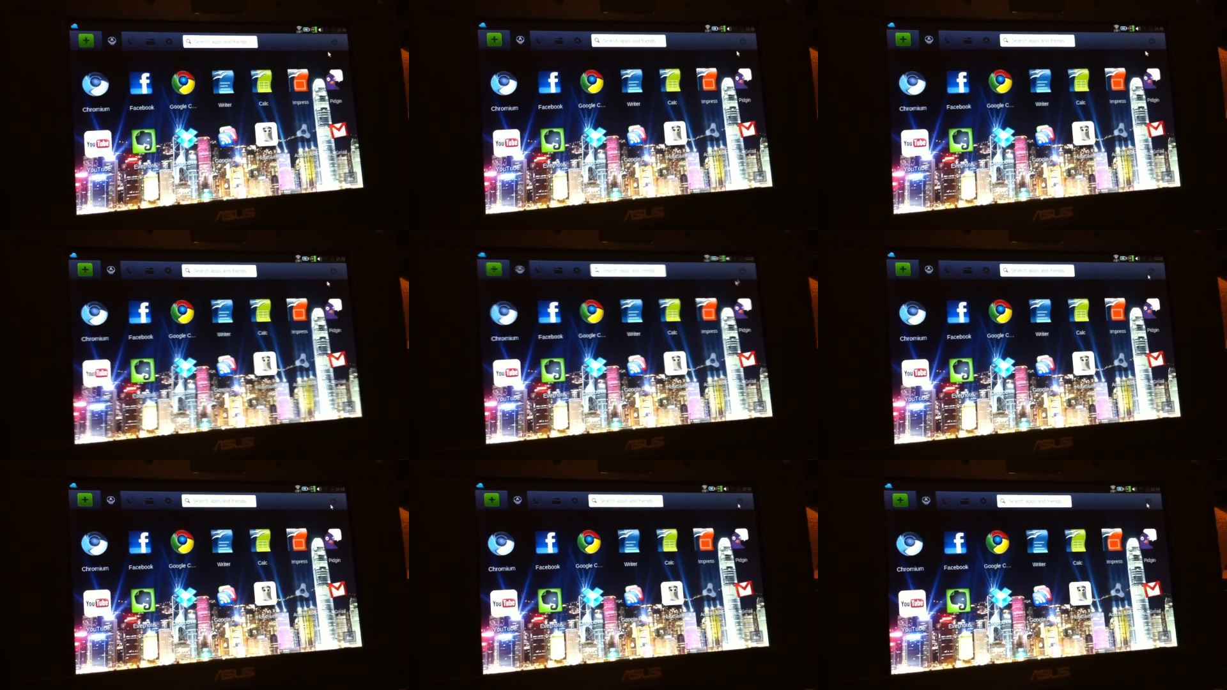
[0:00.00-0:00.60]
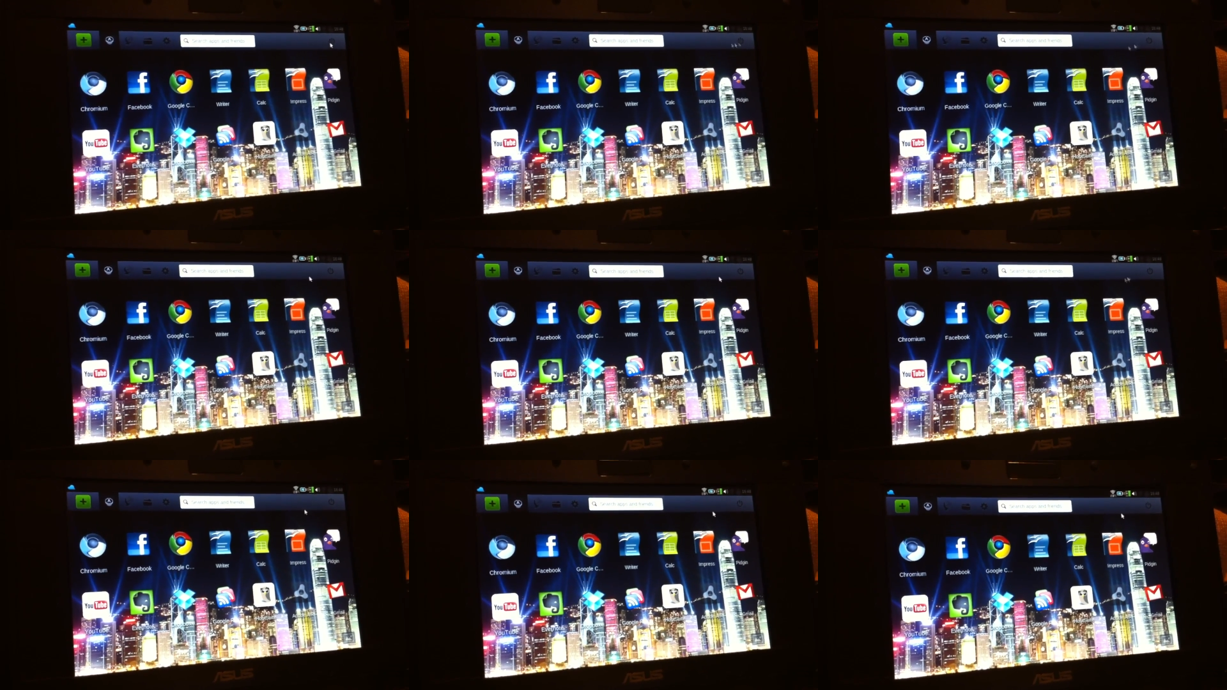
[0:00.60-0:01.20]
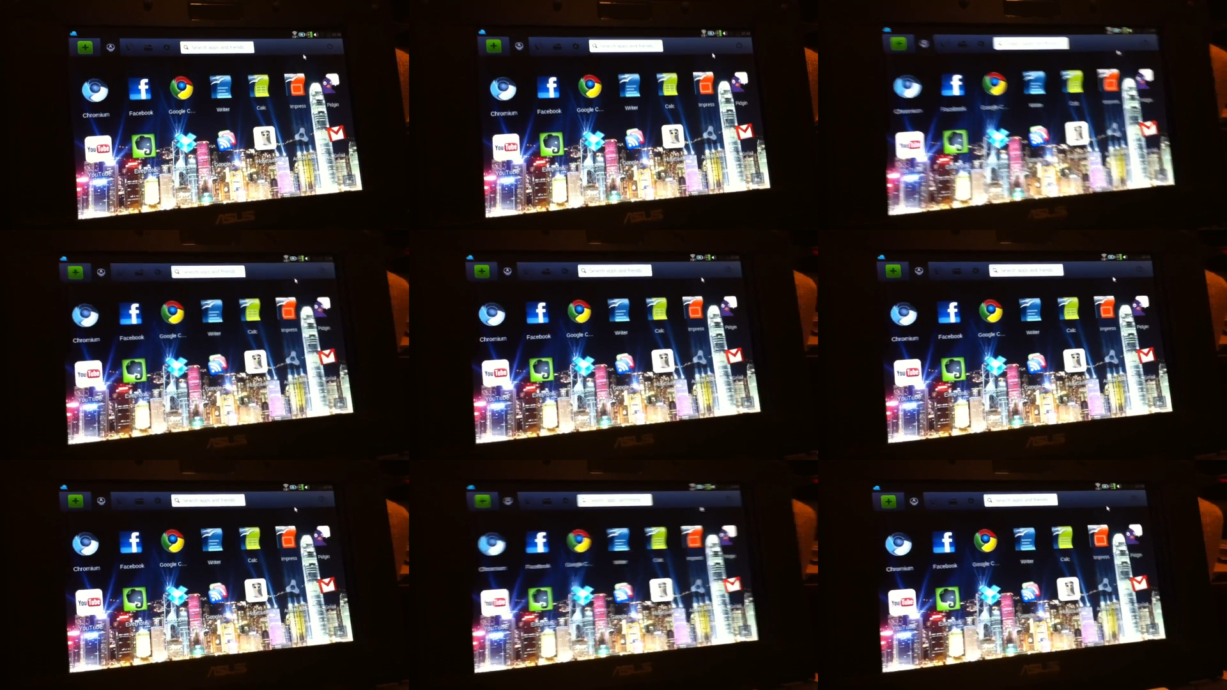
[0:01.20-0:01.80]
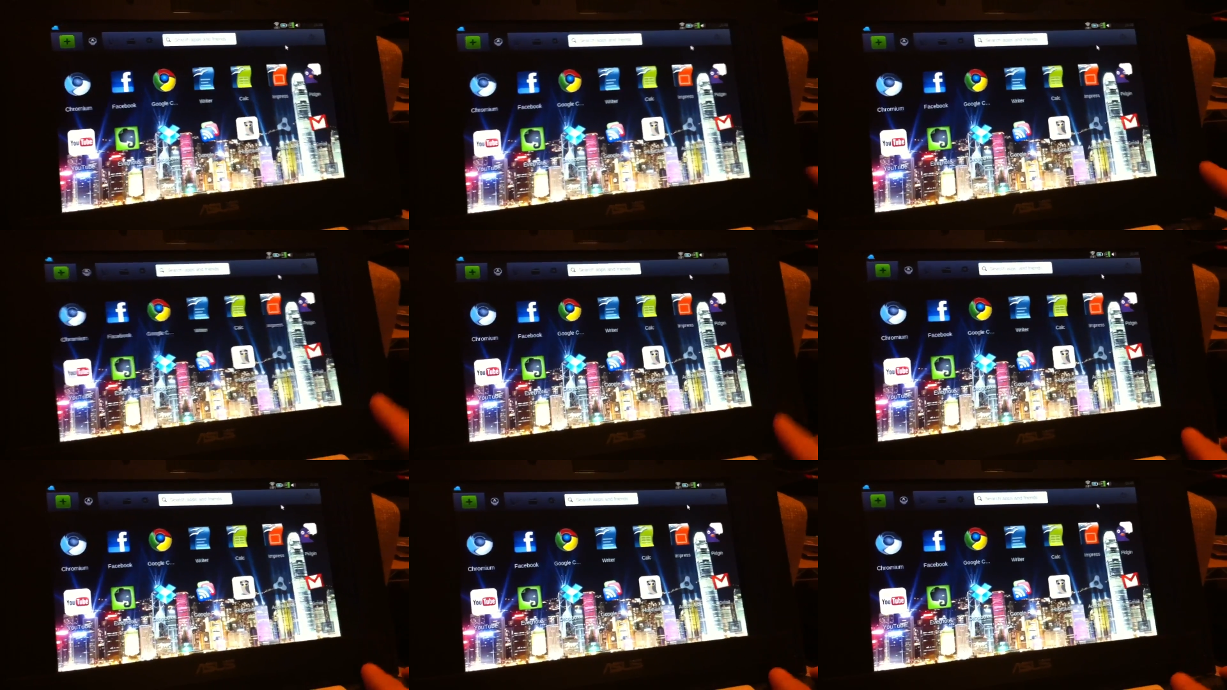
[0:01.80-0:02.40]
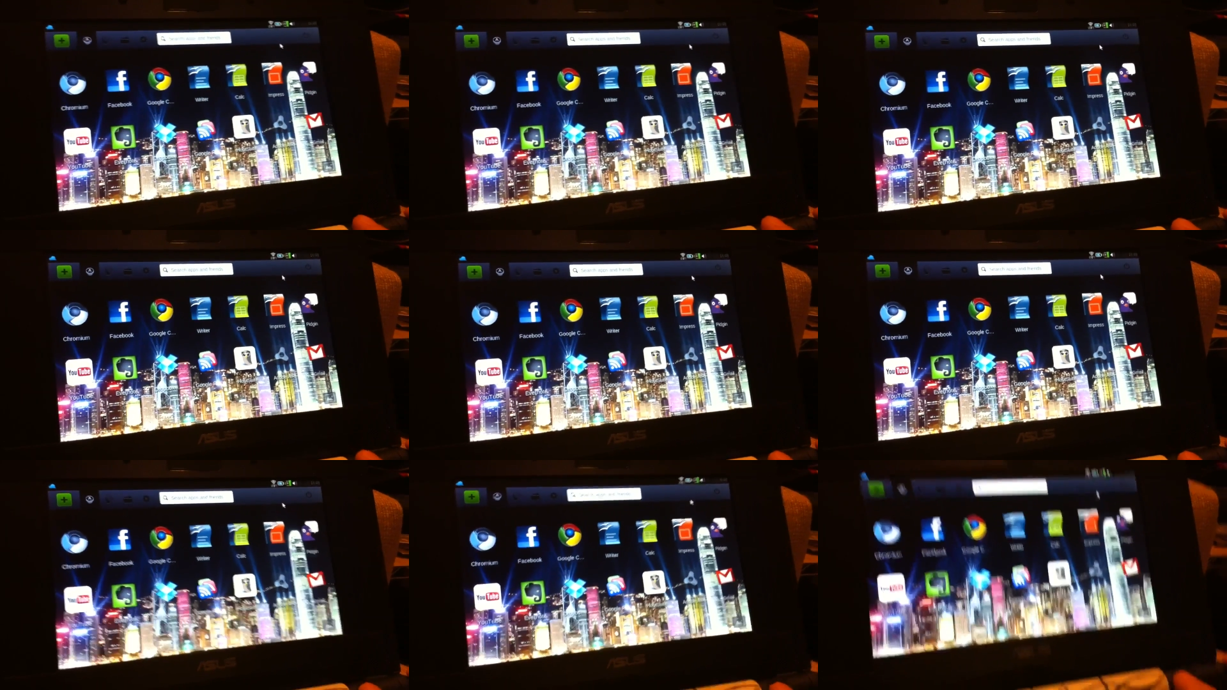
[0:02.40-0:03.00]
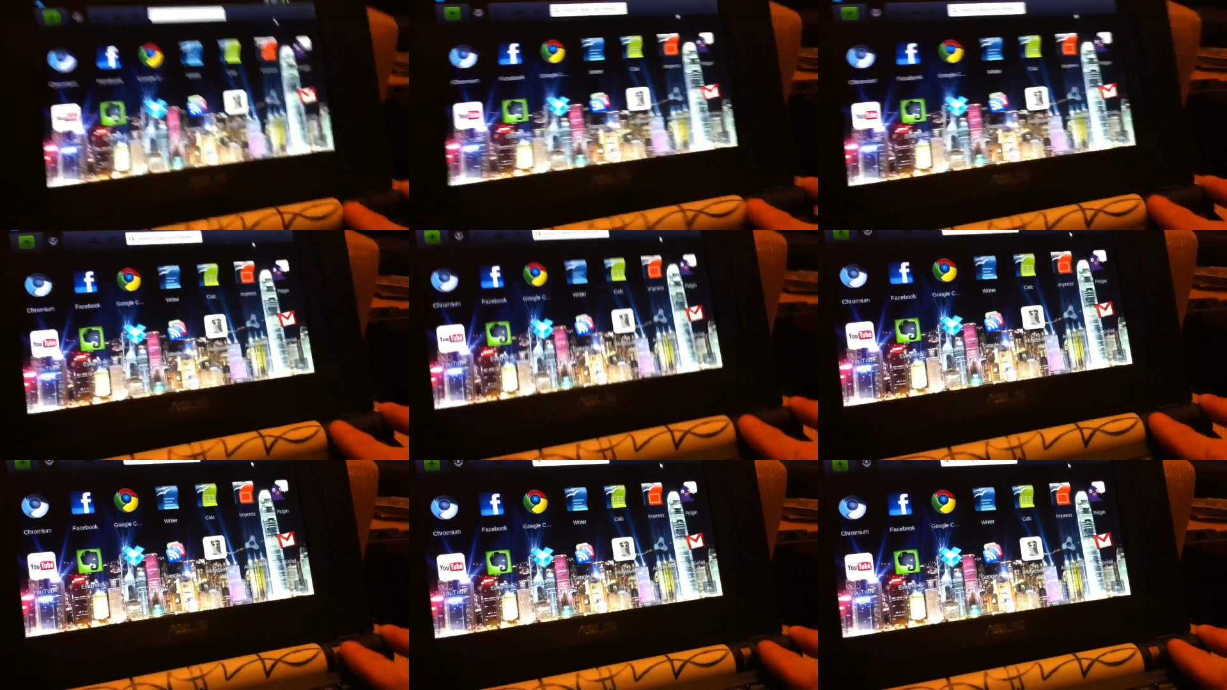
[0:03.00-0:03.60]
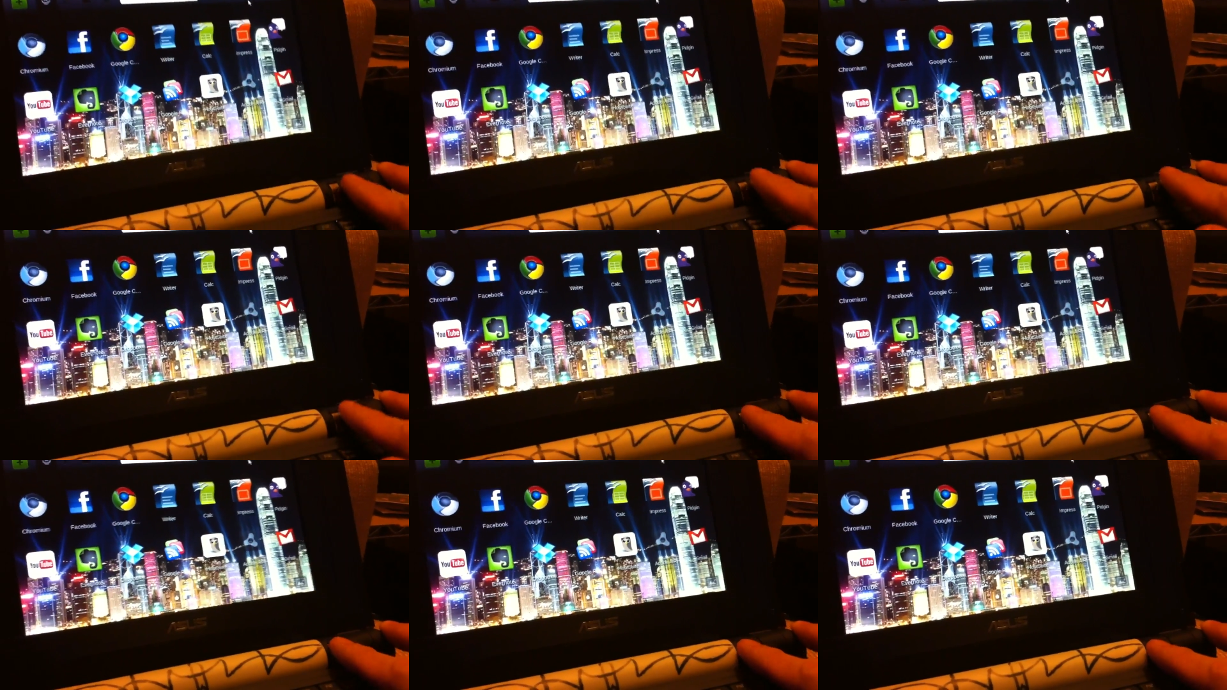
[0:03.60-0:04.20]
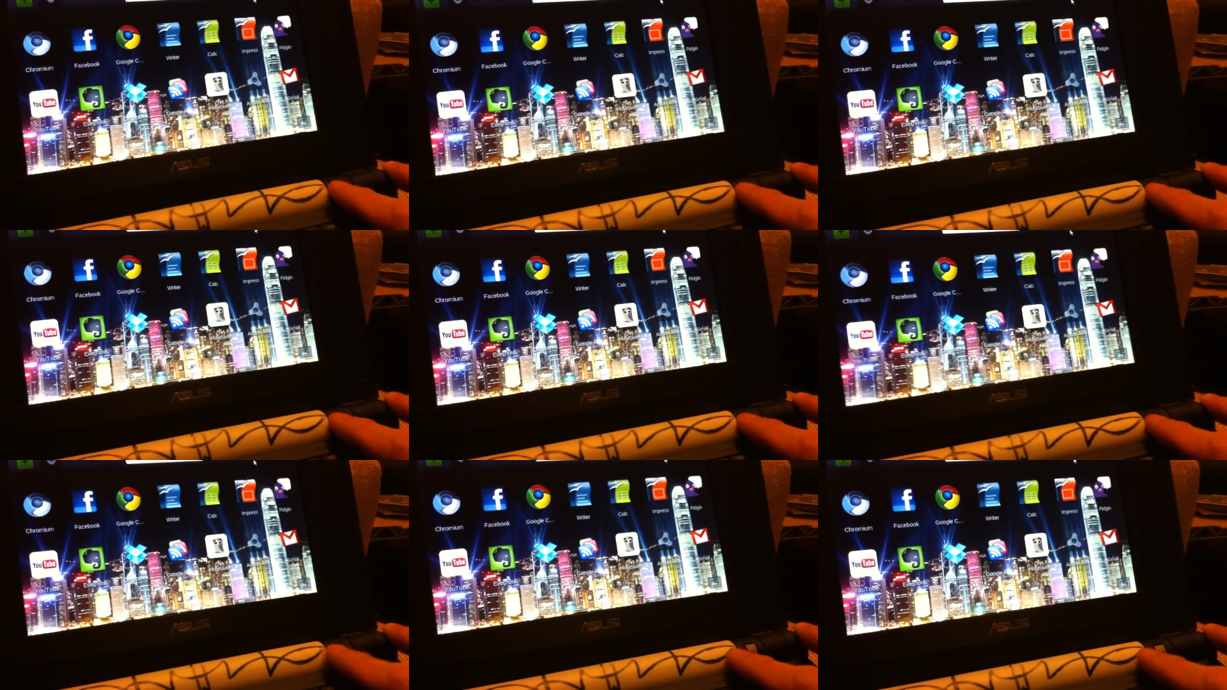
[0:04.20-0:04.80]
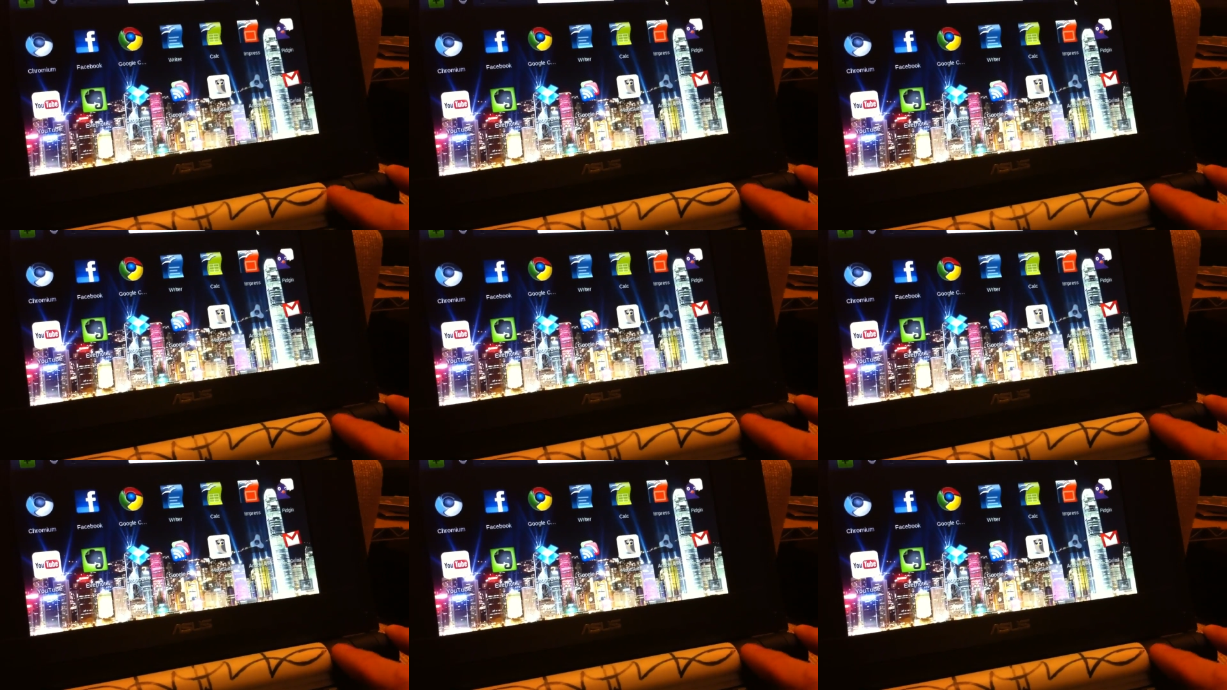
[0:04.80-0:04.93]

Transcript: [unreadable: no face in view]